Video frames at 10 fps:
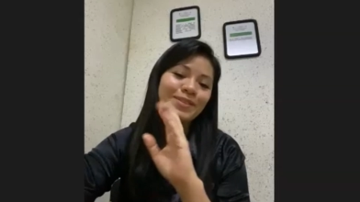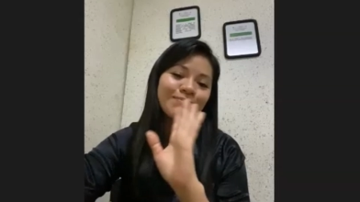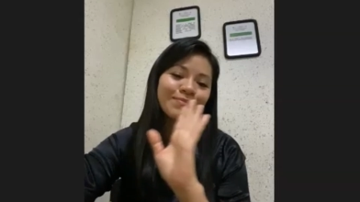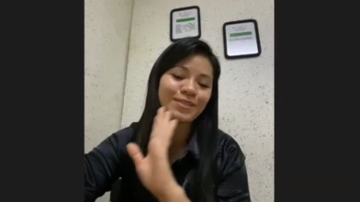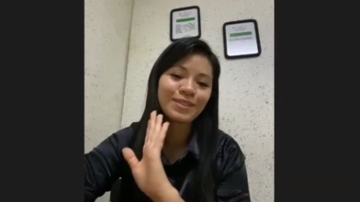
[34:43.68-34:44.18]
But,
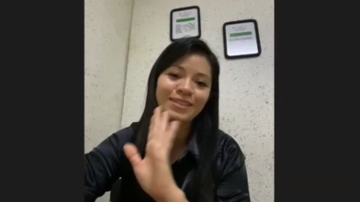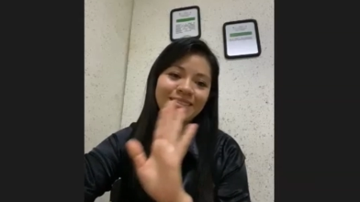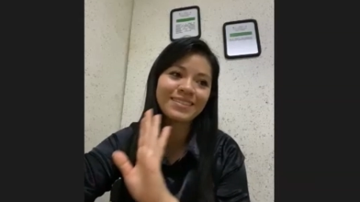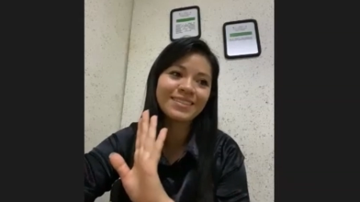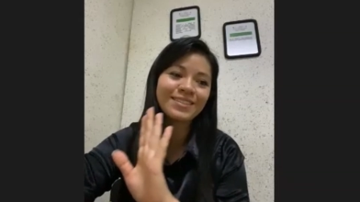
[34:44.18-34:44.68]
but yeah,
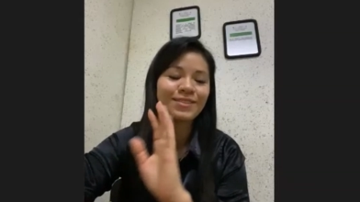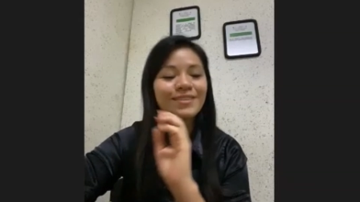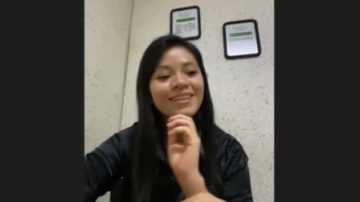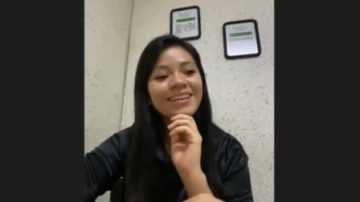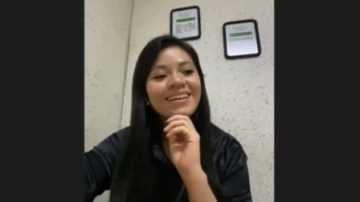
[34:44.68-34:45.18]
okay. this is
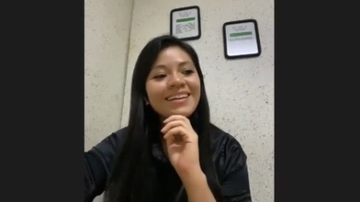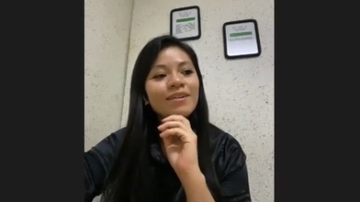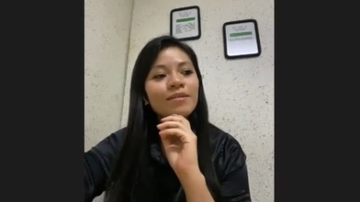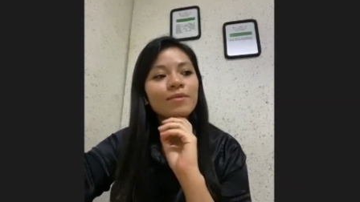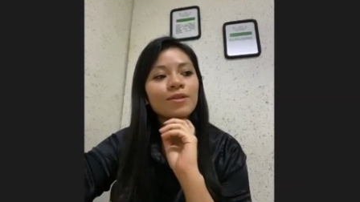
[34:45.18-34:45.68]
not.
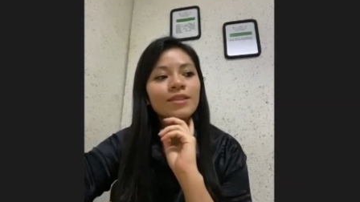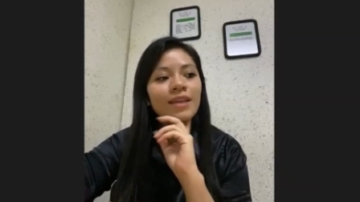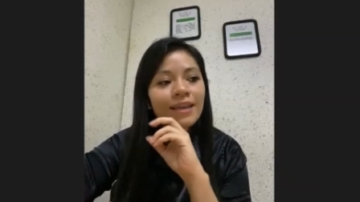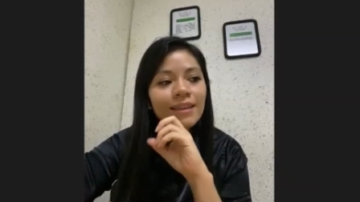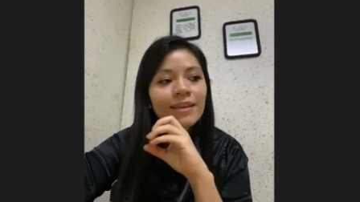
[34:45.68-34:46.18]
Okay. But
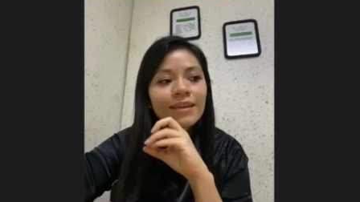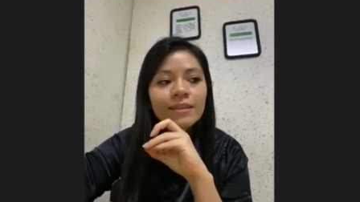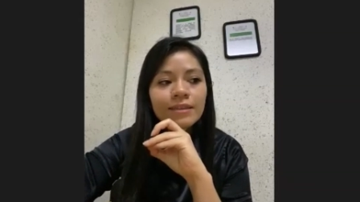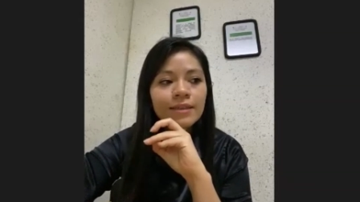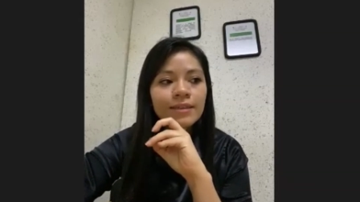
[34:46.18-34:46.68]
I think
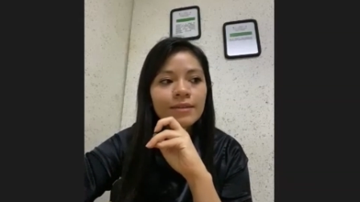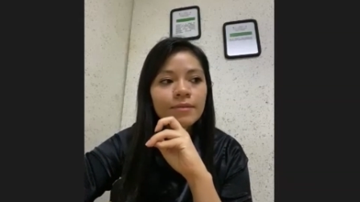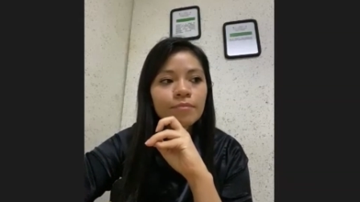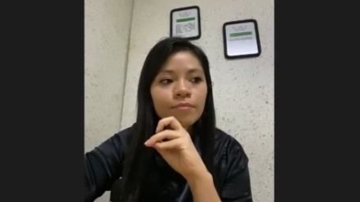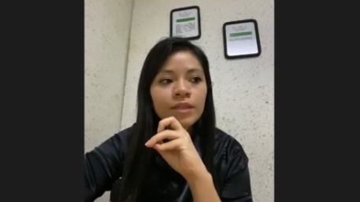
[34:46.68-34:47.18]

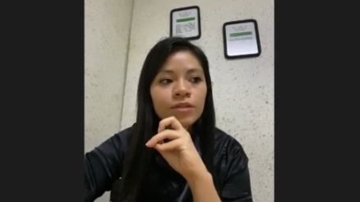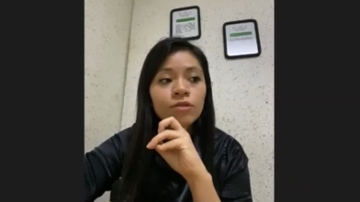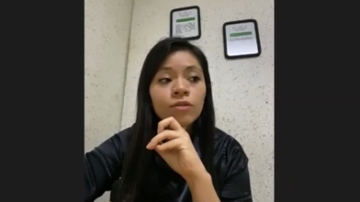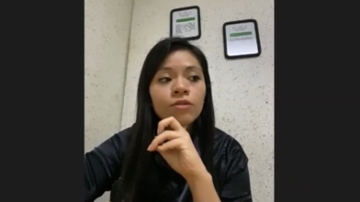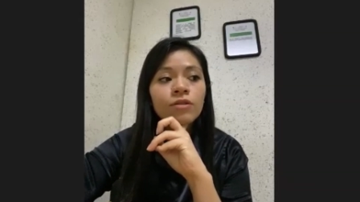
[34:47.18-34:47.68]
the
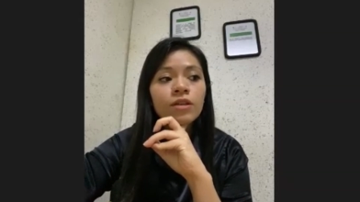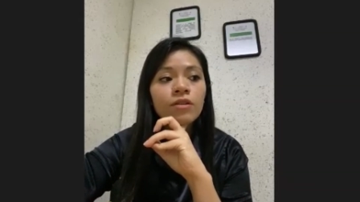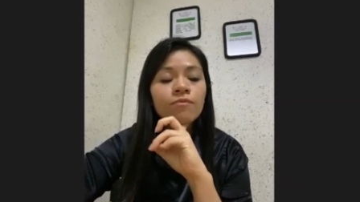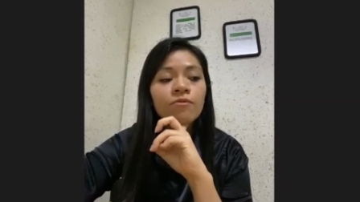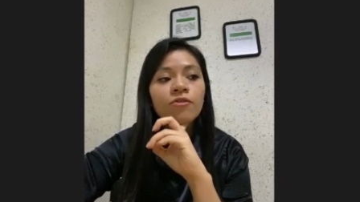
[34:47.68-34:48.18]
methodology
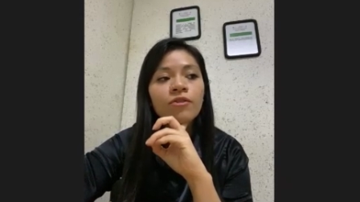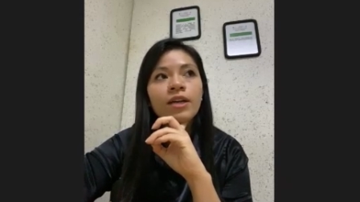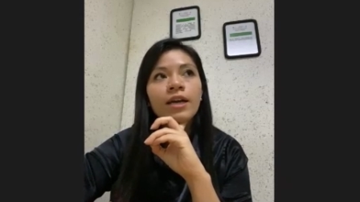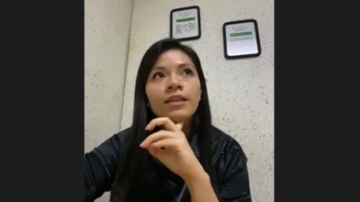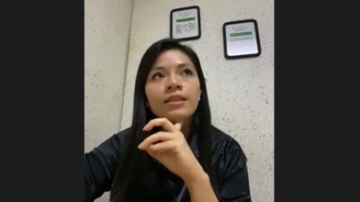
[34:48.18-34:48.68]
of
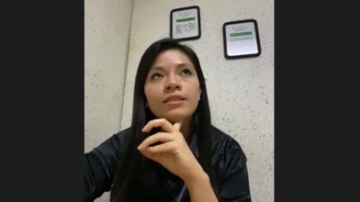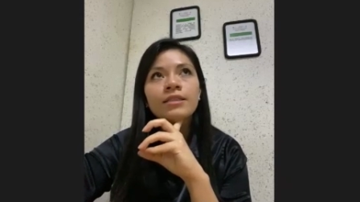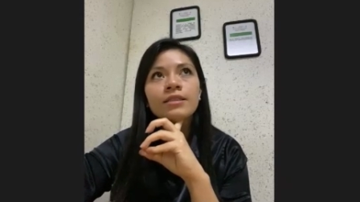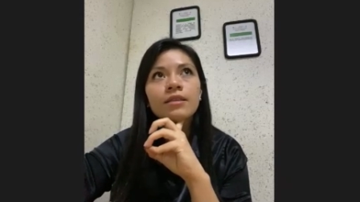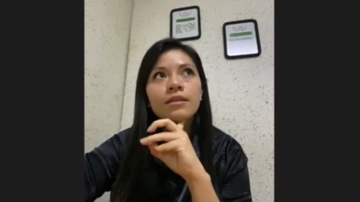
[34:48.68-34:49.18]
Kyle
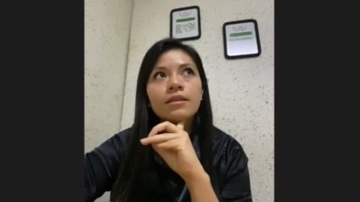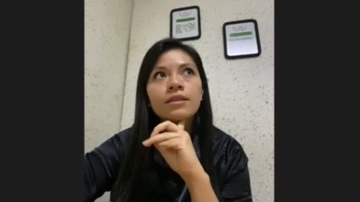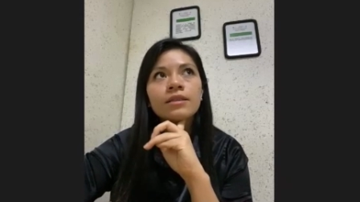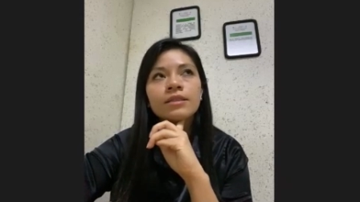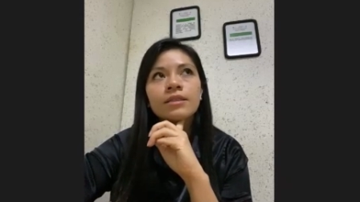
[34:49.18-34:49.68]
is
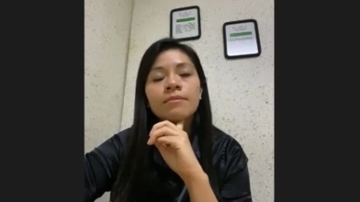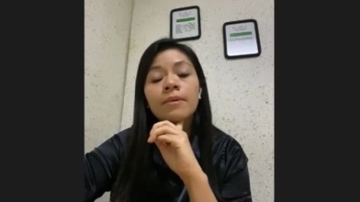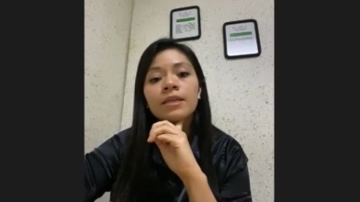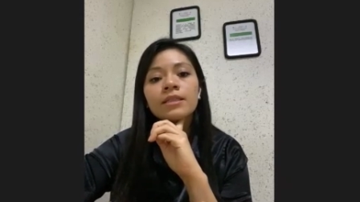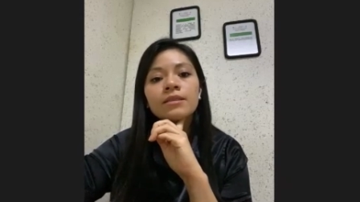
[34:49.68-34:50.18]
is the
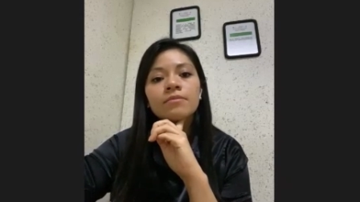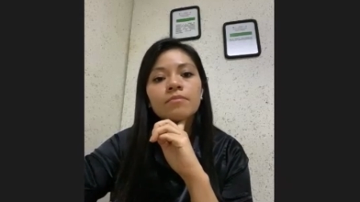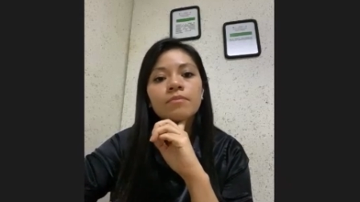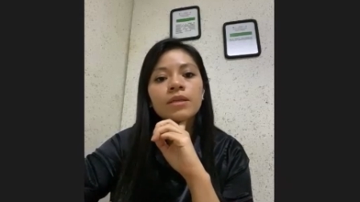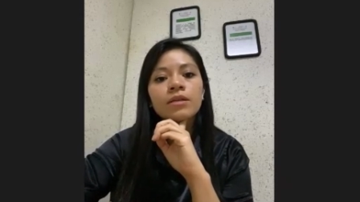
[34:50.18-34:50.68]
best
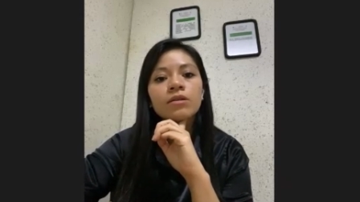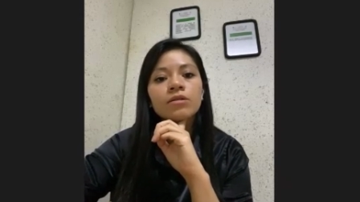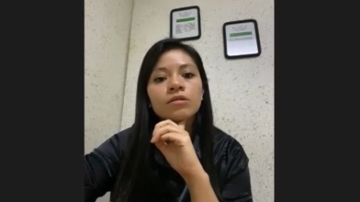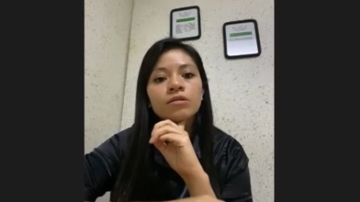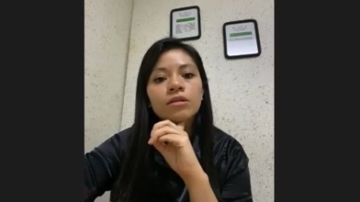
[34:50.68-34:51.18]

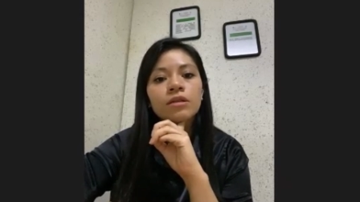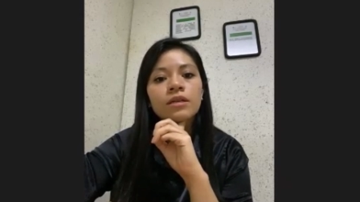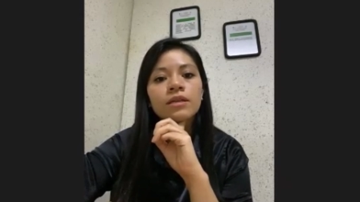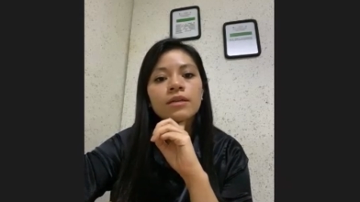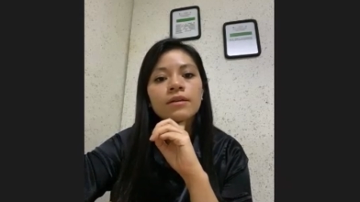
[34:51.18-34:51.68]
because
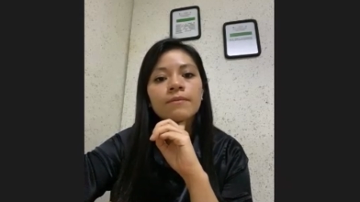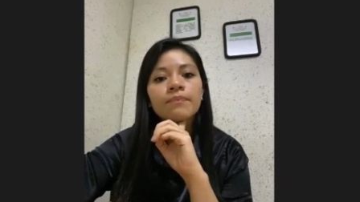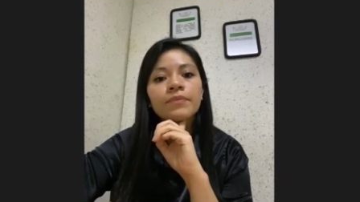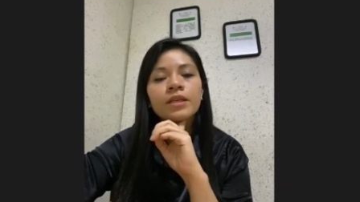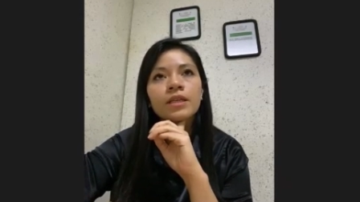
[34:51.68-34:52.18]
um,
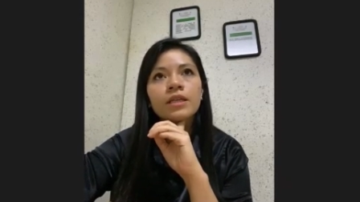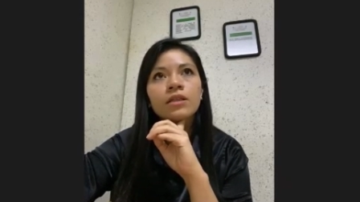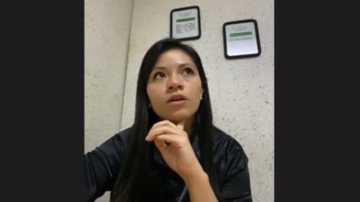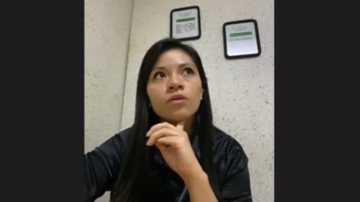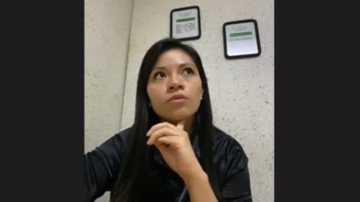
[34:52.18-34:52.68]
he
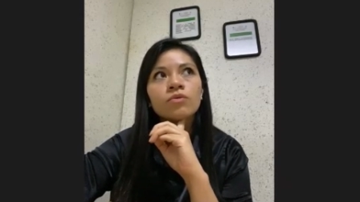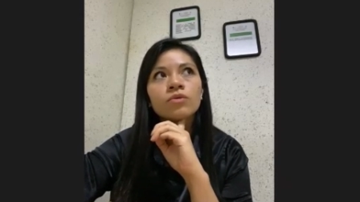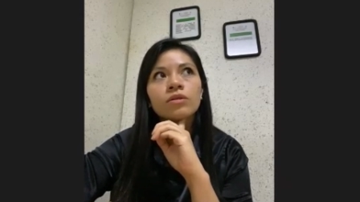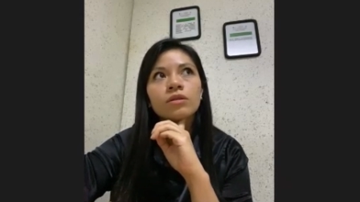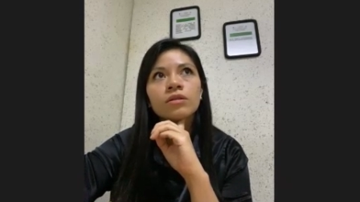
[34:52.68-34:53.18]

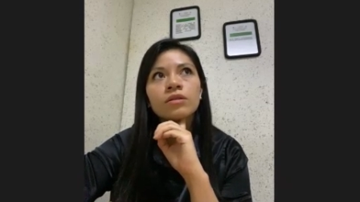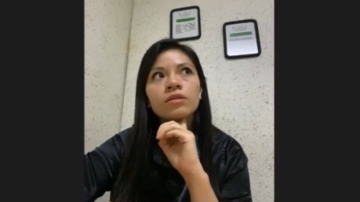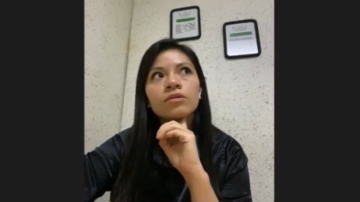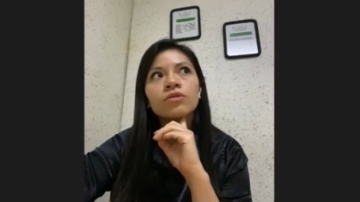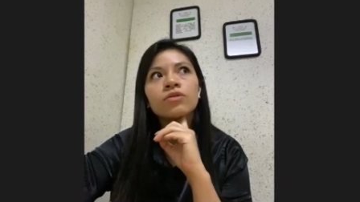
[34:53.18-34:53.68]
knows
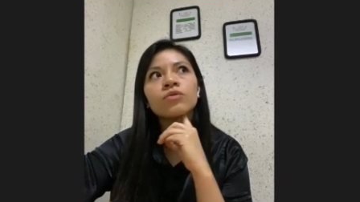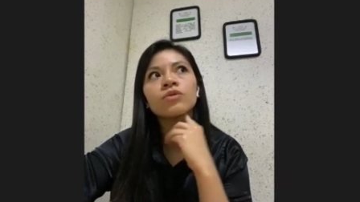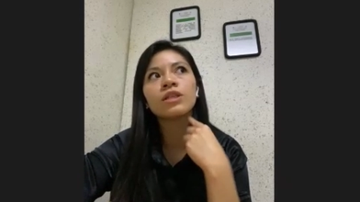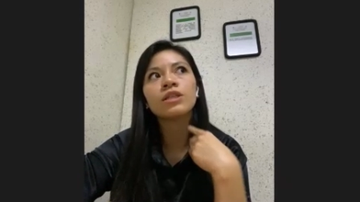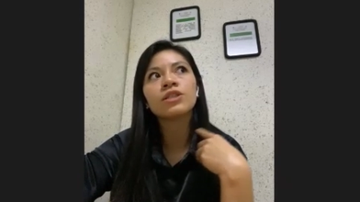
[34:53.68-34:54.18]
uh, to
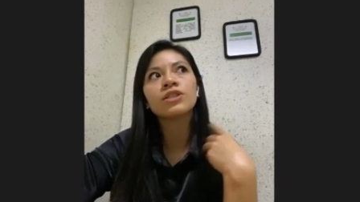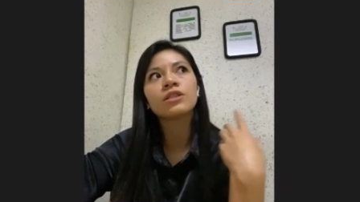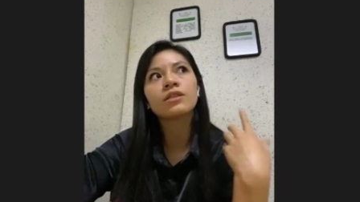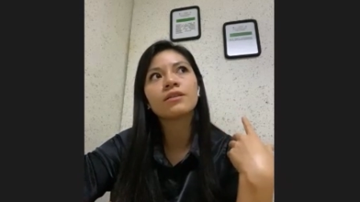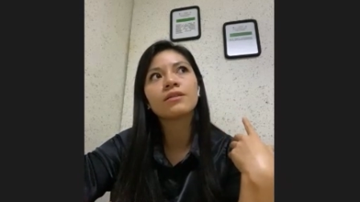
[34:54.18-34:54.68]
teach
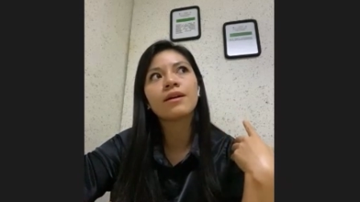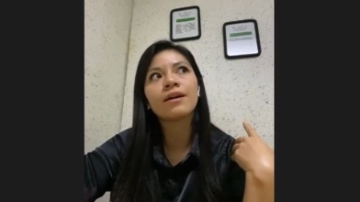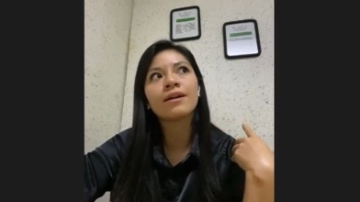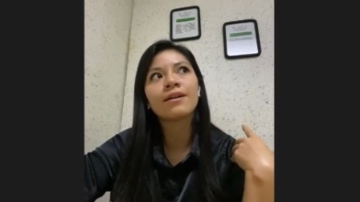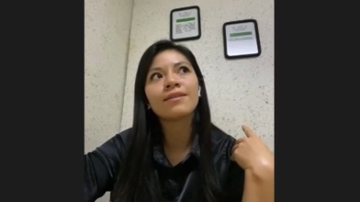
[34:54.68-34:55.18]

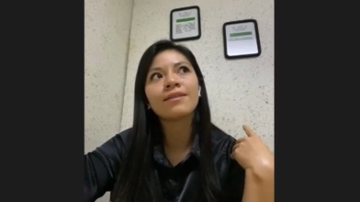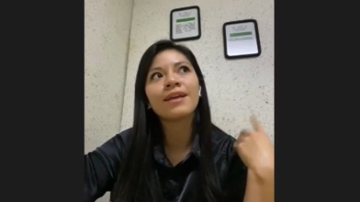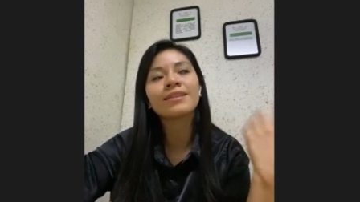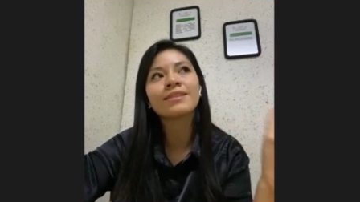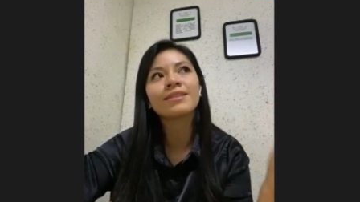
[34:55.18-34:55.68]
uh,
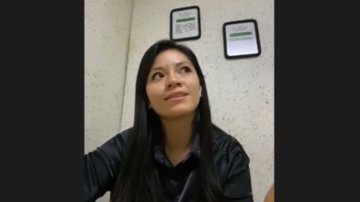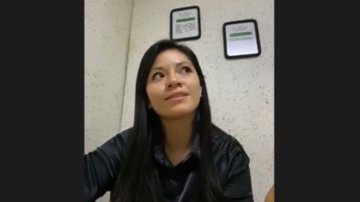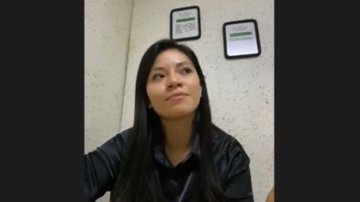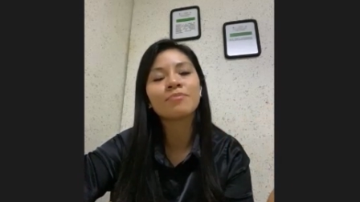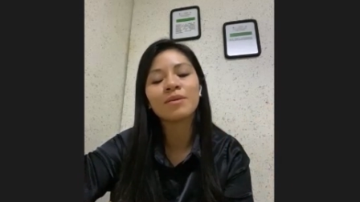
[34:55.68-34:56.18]

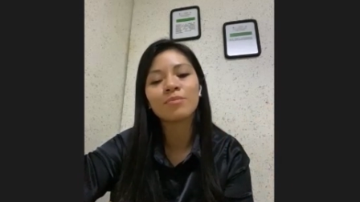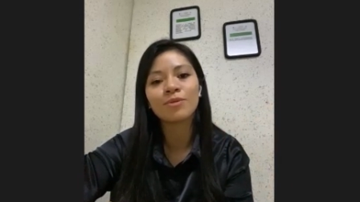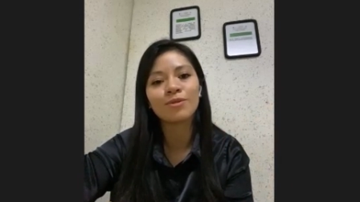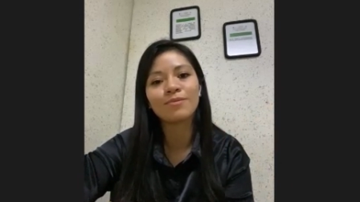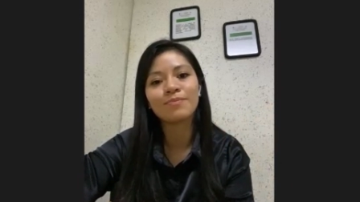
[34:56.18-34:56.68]
Latin
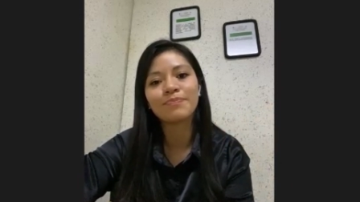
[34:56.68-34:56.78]
people.